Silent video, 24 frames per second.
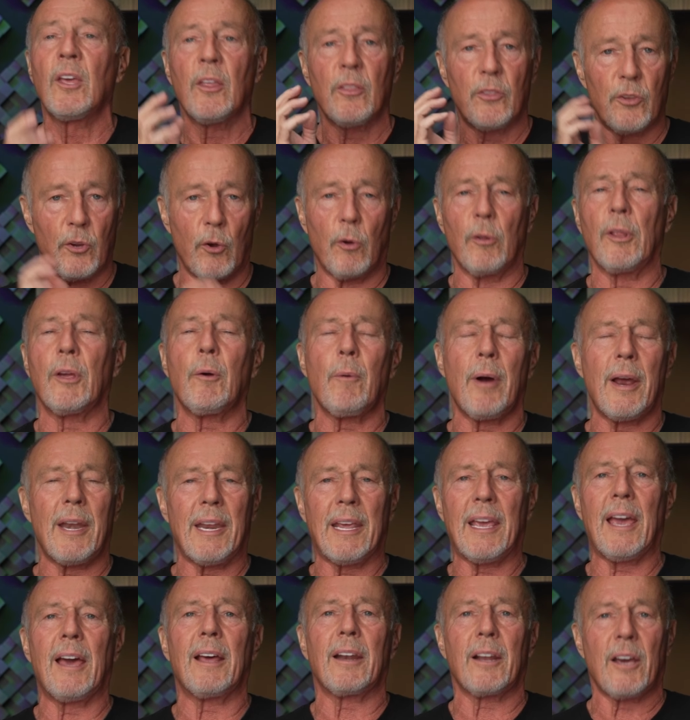The only way to
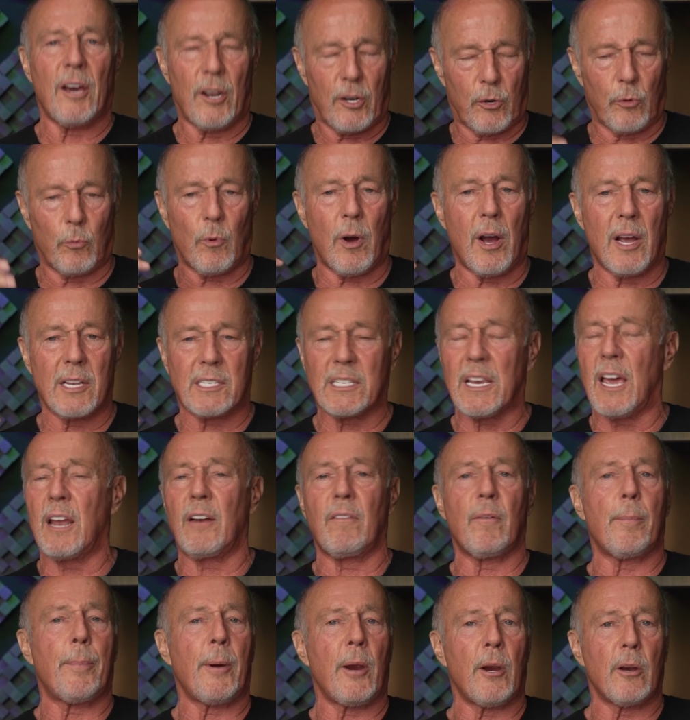get 100 watts out of
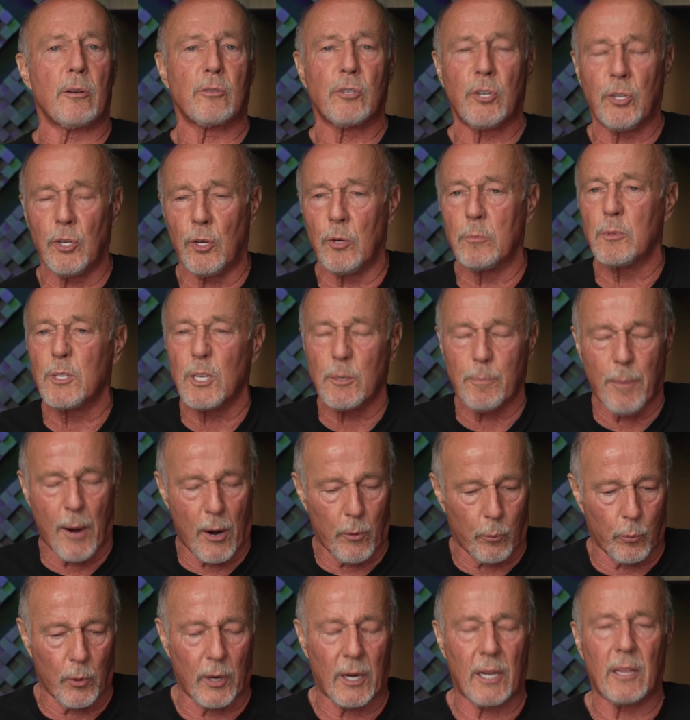a pair of tubes is by
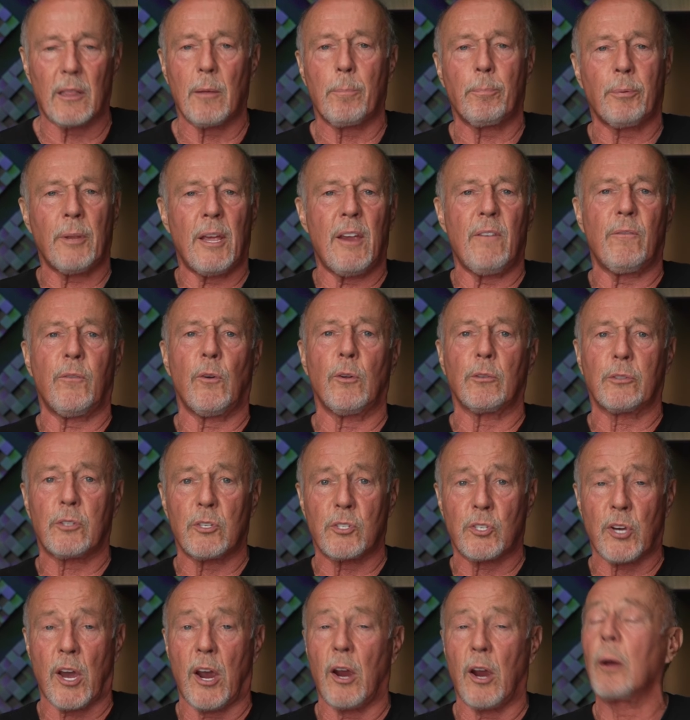running the plate
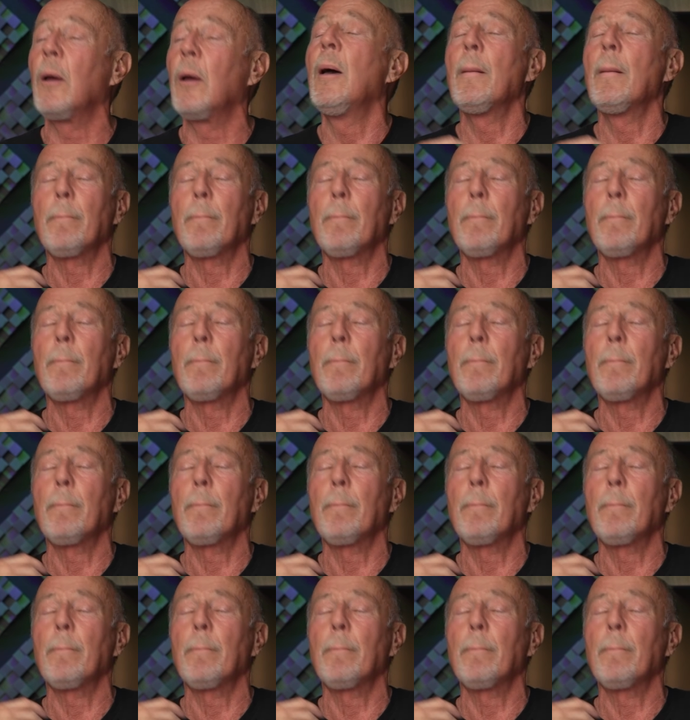voltage higher,